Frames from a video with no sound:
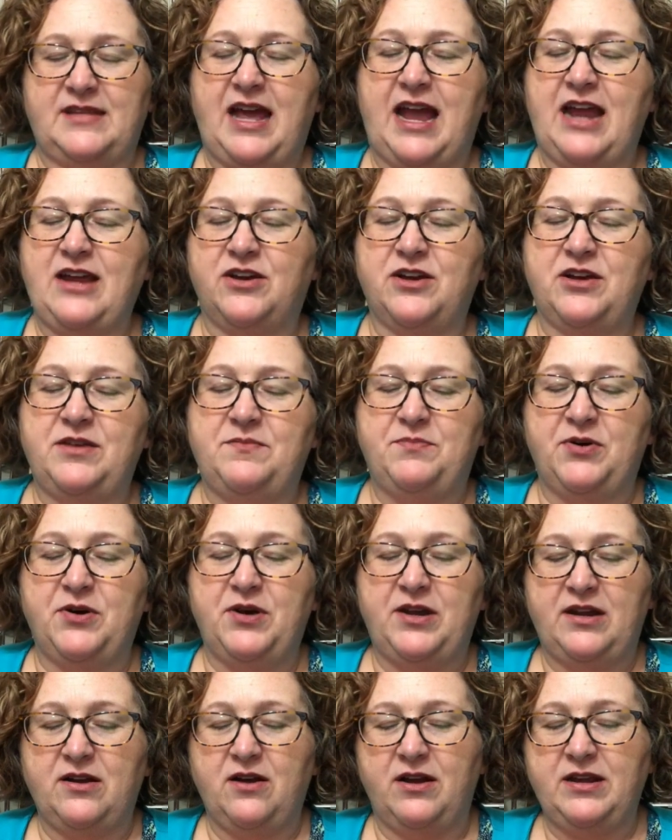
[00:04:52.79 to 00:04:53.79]
I could
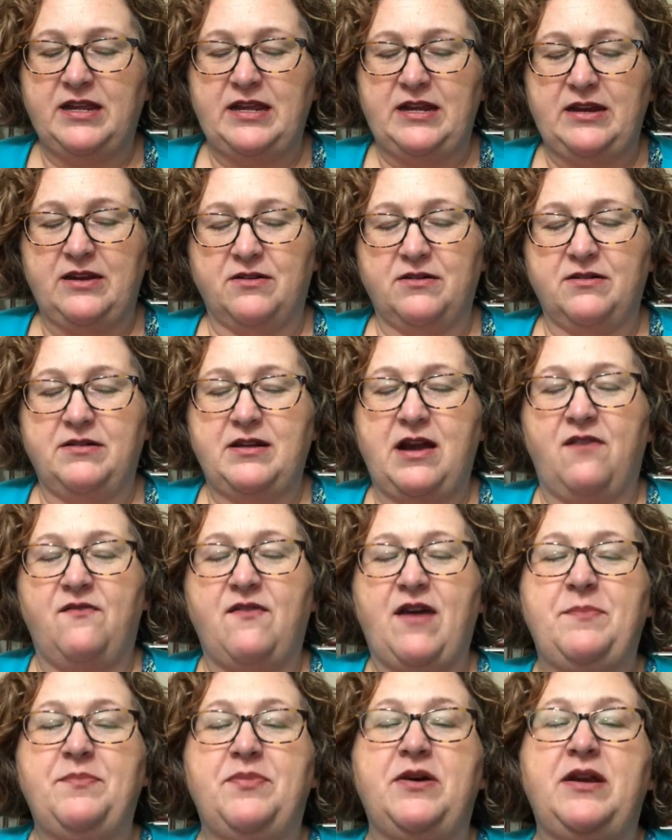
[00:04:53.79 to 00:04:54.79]
put it on here. Now,
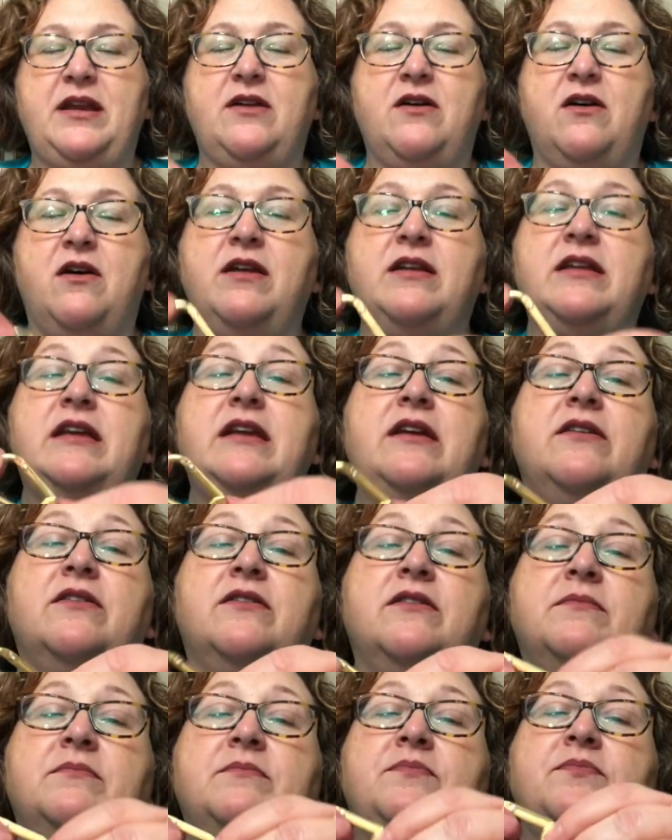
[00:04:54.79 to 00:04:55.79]
if I put it on
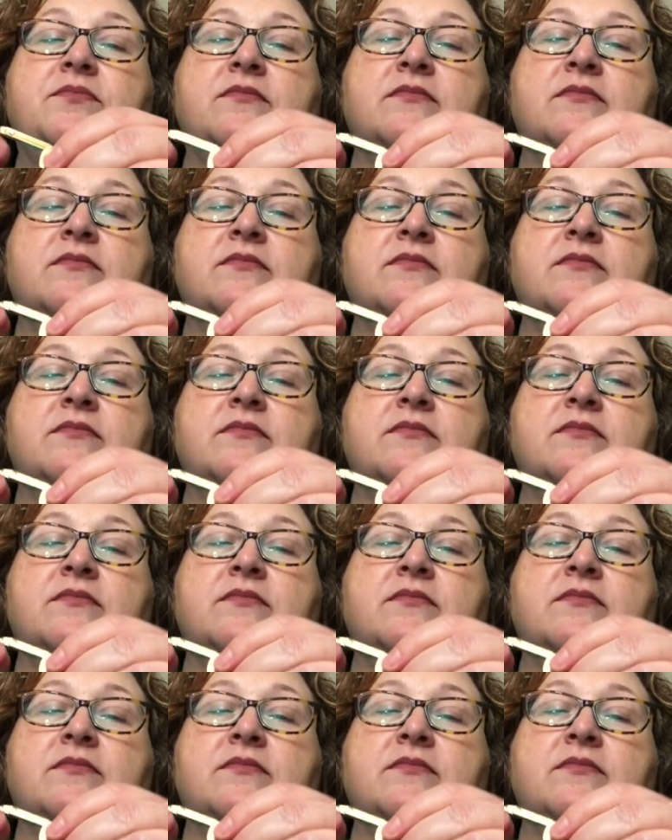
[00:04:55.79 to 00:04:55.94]
here,